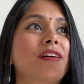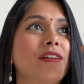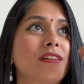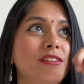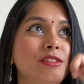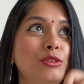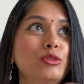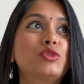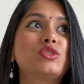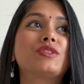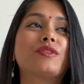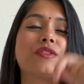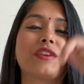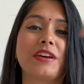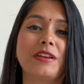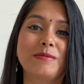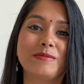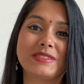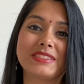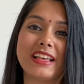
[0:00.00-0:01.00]
Lucifer
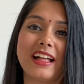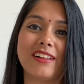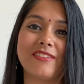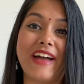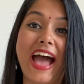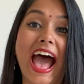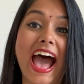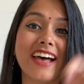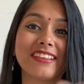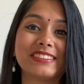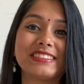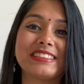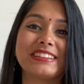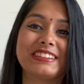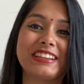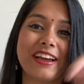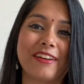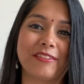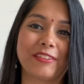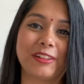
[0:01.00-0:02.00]
himself as the
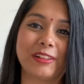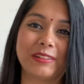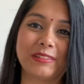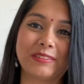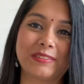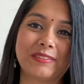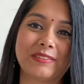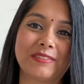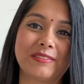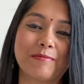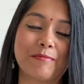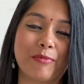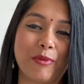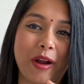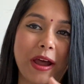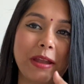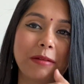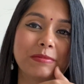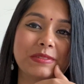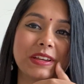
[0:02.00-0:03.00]
devil
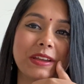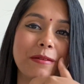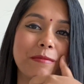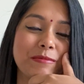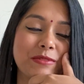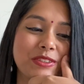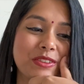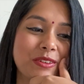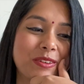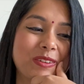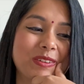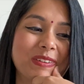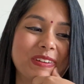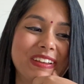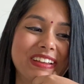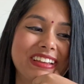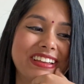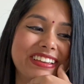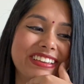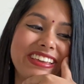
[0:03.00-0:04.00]
bribed him. So
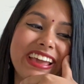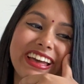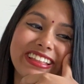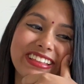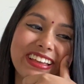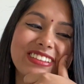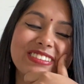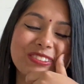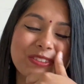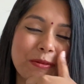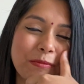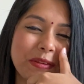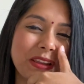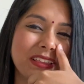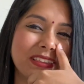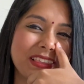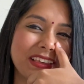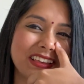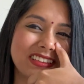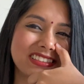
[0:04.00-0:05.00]
yeah, there's so
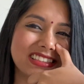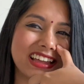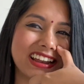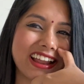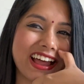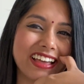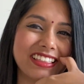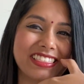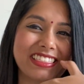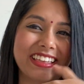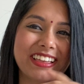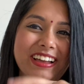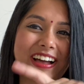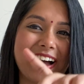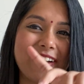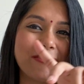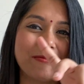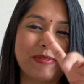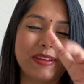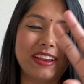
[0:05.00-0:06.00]
many things that I think
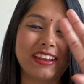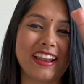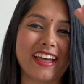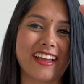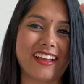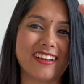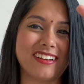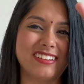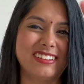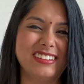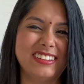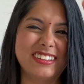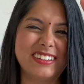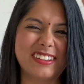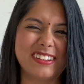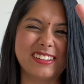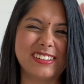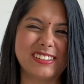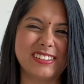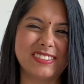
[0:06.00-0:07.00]
have been like a
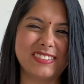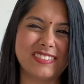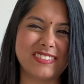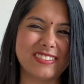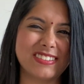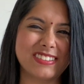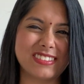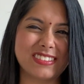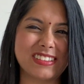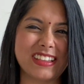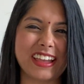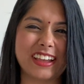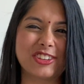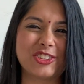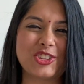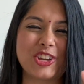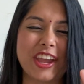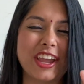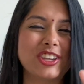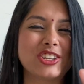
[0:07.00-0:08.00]
little like
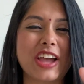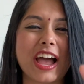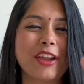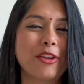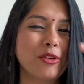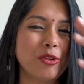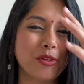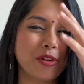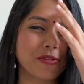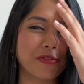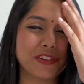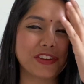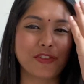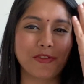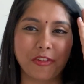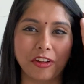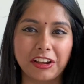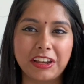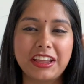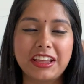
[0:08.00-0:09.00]
change. I don't know if it
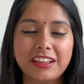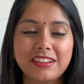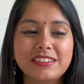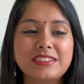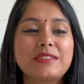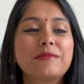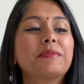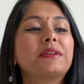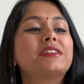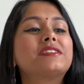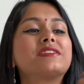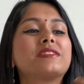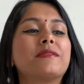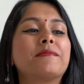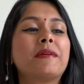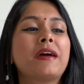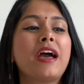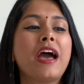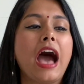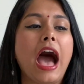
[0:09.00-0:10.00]
really is
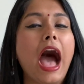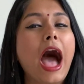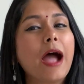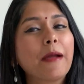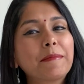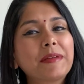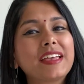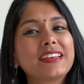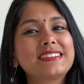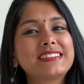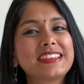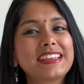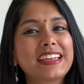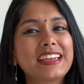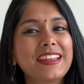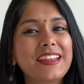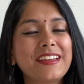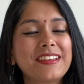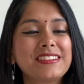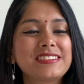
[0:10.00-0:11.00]
symbolism. I'm guessing
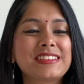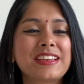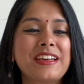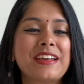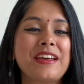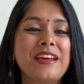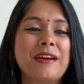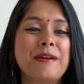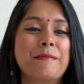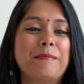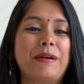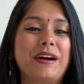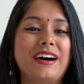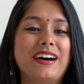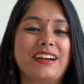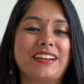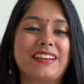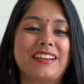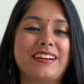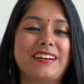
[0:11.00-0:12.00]
it is.
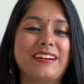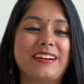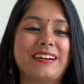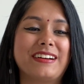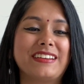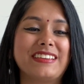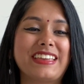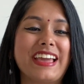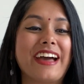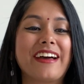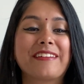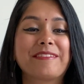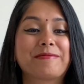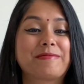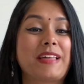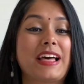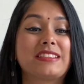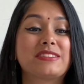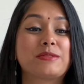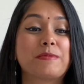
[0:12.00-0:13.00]
But yeah,
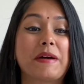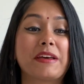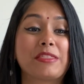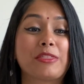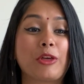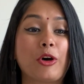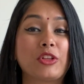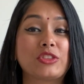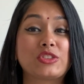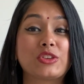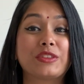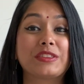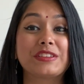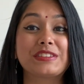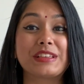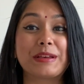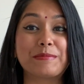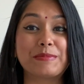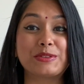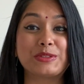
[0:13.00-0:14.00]
that's my thoughts on
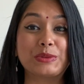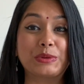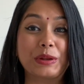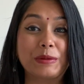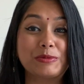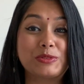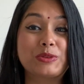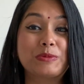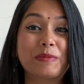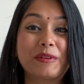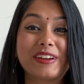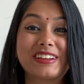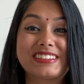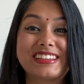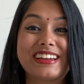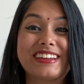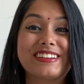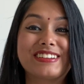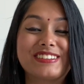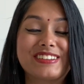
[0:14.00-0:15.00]
this episode. I'm super
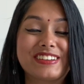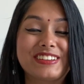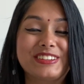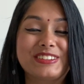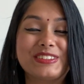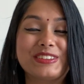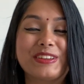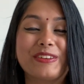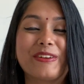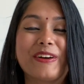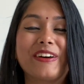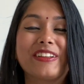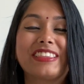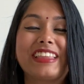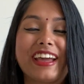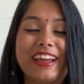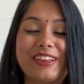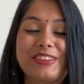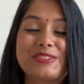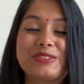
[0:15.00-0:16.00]
excited to continue on.
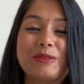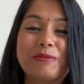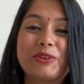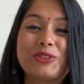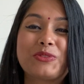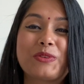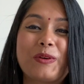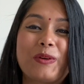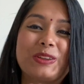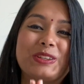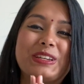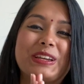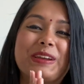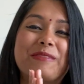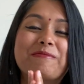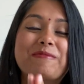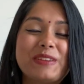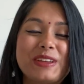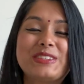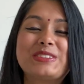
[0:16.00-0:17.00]
Thank you so much for
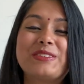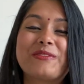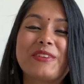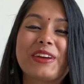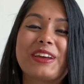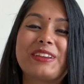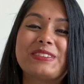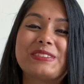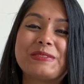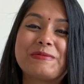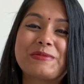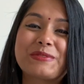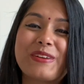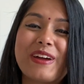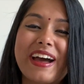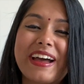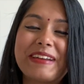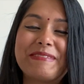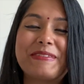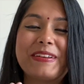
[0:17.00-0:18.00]
watching. Please don't forget to
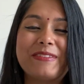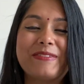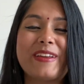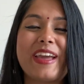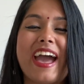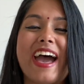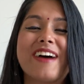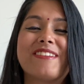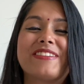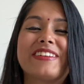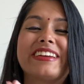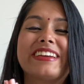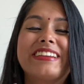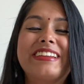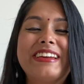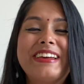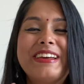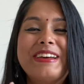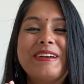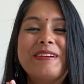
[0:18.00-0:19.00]
subscribe if you
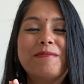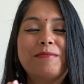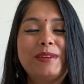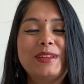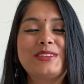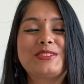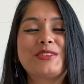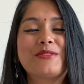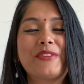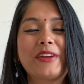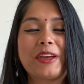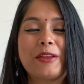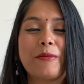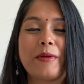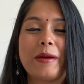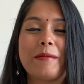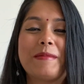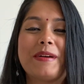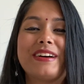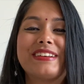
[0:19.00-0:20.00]
haven't. Please don't forget to
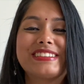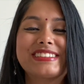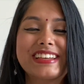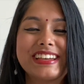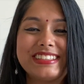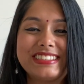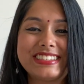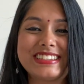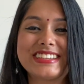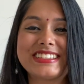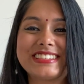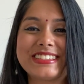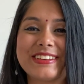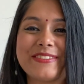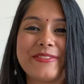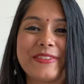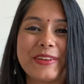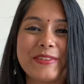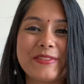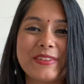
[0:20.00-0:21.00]
wear a mask and stay
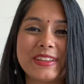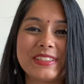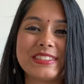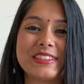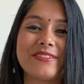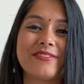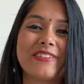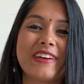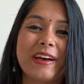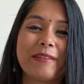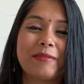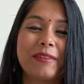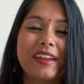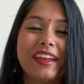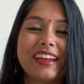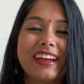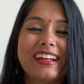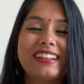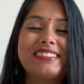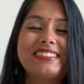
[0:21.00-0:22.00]
safe for your friends and
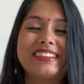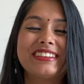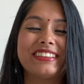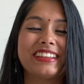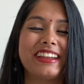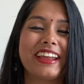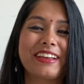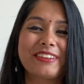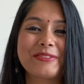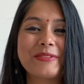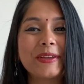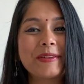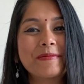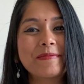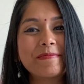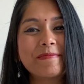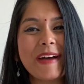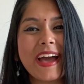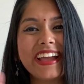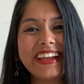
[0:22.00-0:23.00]
family. I'll see you in the next
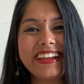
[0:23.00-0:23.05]
one.